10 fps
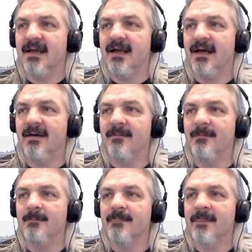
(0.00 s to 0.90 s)

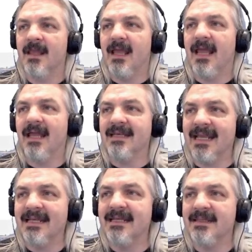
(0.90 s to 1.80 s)
And
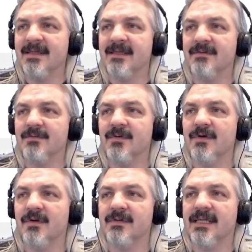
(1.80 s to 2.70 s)
anything in raw
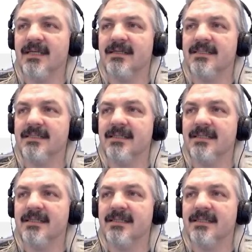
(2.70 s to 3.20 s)
content